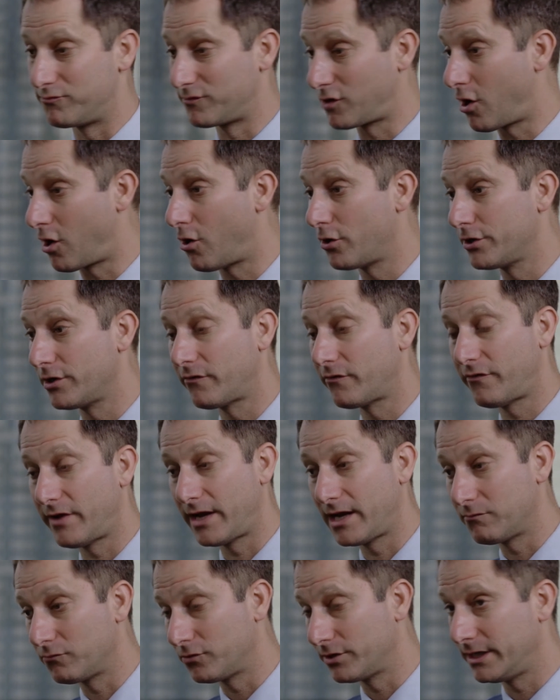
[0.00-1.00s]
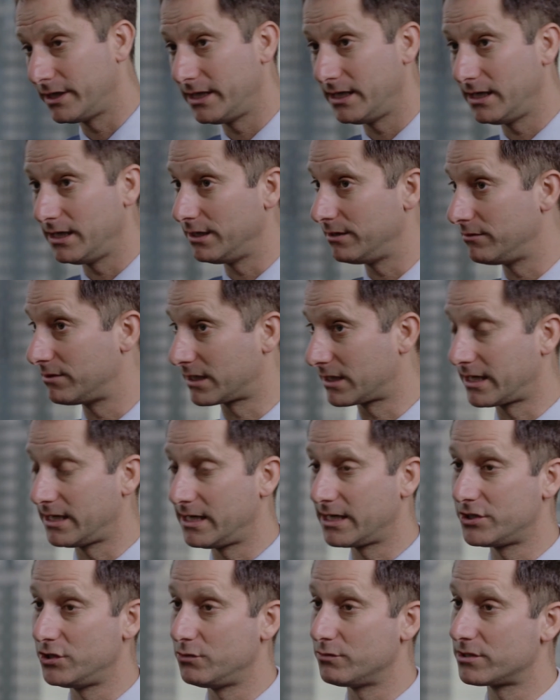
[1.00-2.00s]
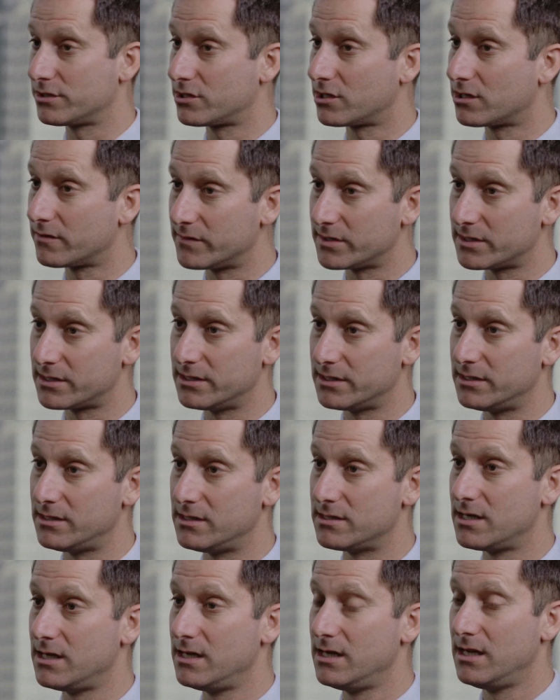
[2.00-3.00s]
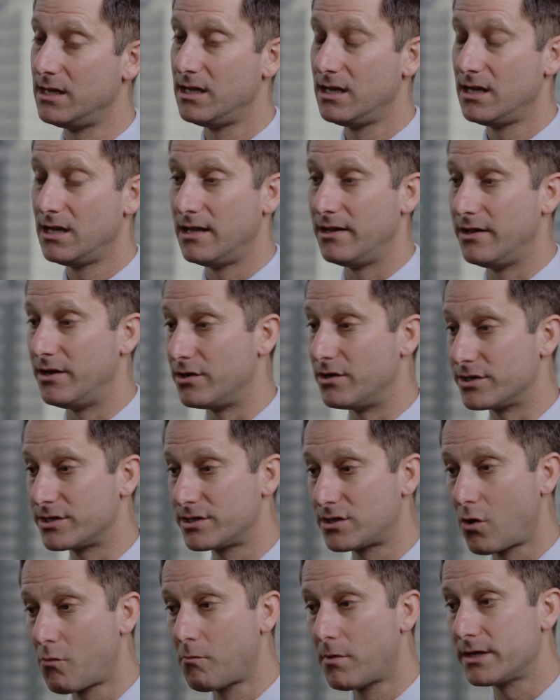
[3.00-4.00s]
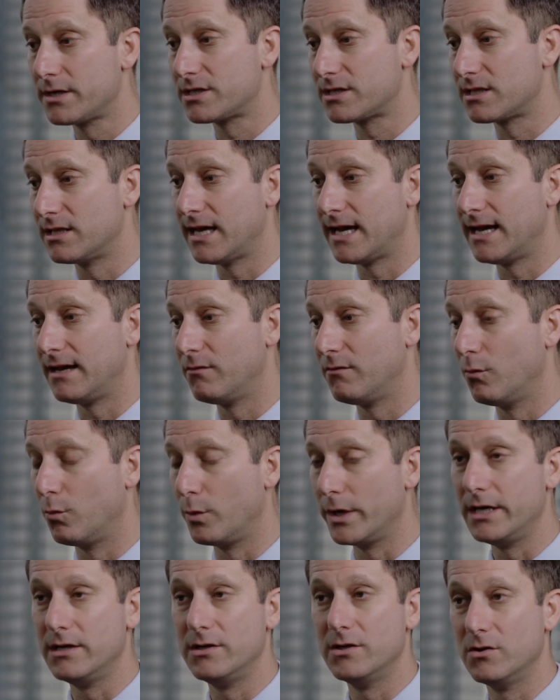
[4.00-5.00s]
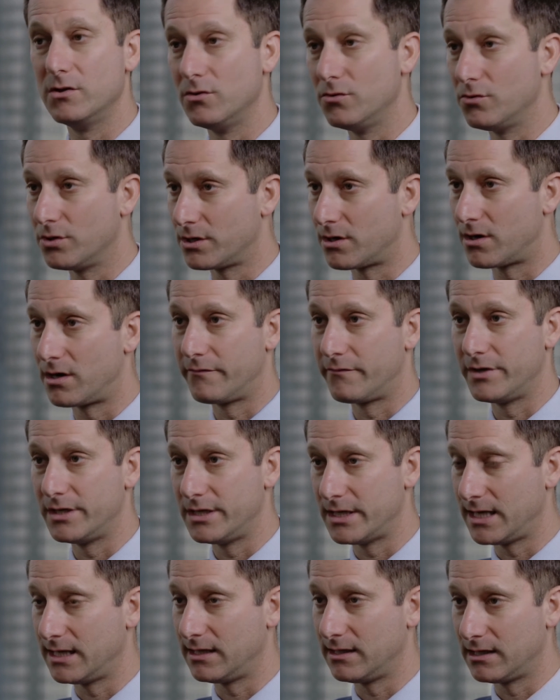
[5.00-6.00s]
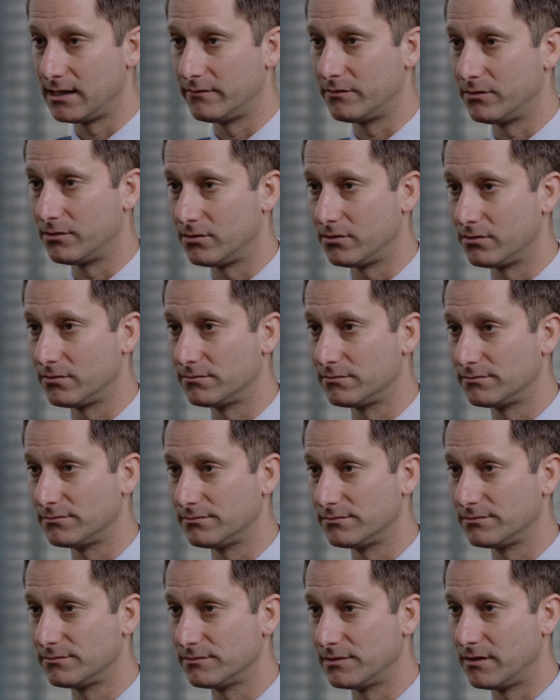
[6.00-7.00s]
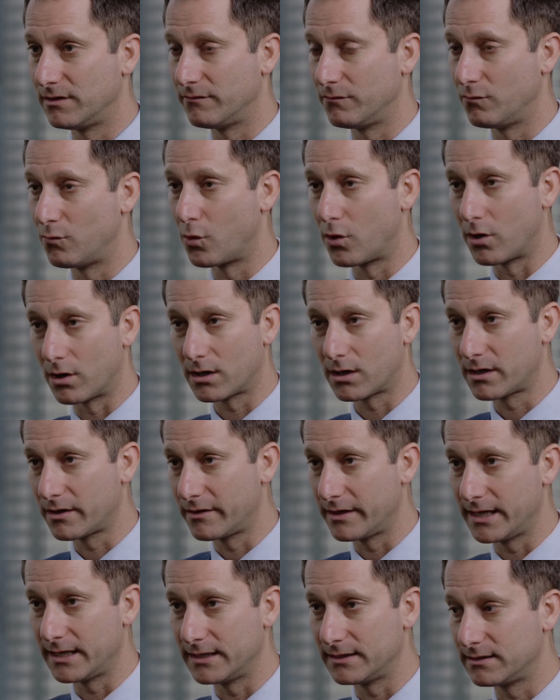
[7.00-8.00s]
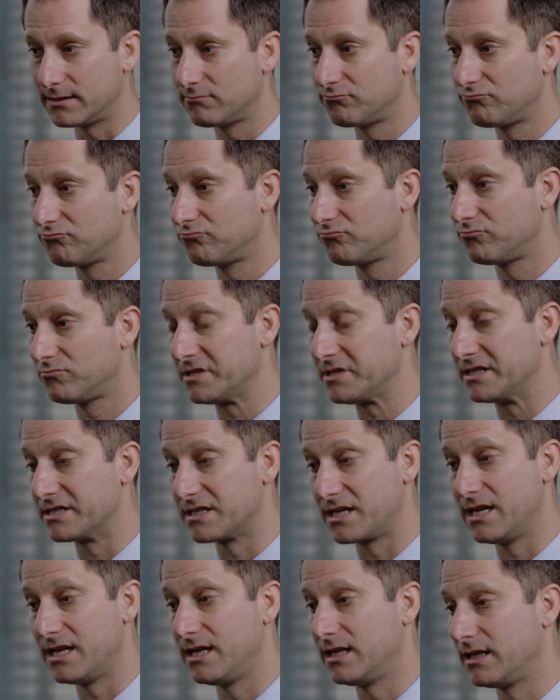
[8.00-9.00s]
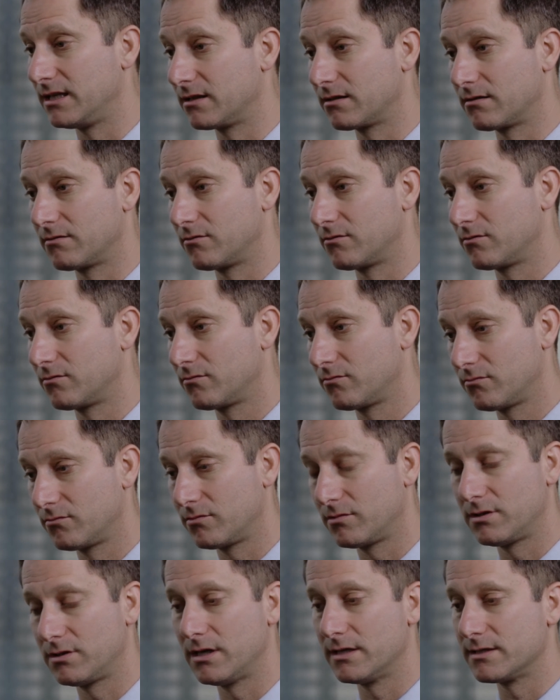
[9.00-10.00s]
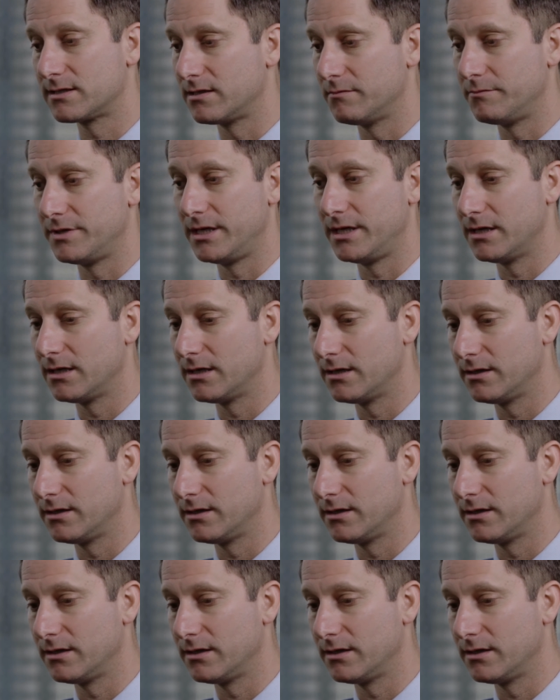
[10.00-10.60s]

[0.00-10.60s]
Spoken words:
call your family, to connect you with services. There's so much that we do in our everyday level of work that is getting us to be